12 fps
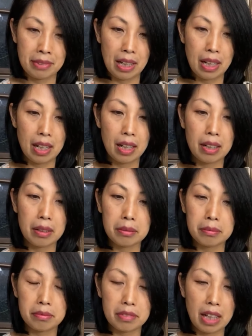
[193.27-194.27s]

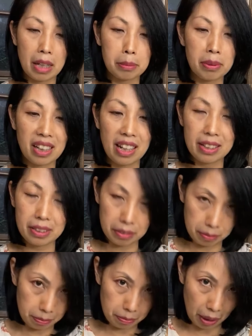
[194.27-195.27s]

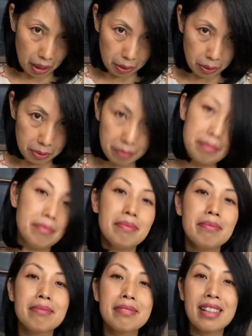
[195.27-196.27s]
applicator bottle.
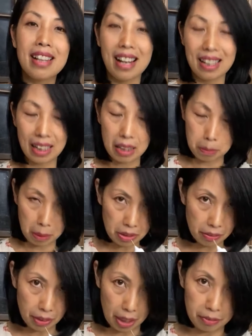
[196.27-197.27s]
I got a bunch
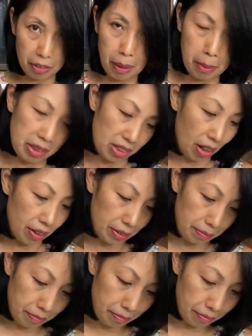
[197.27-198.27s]
of them from
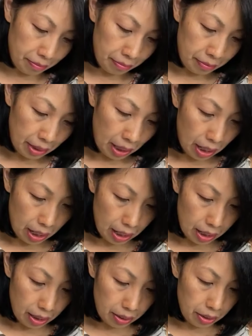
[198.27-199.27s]
Amazon.
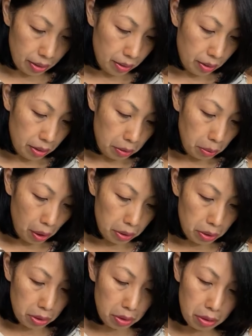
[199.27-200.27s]
And what
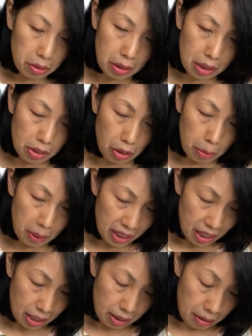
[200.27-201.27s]
you do is open
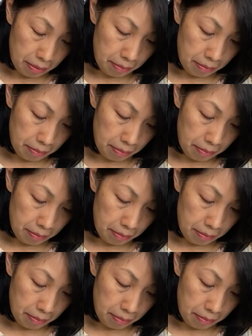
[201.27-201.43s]
it,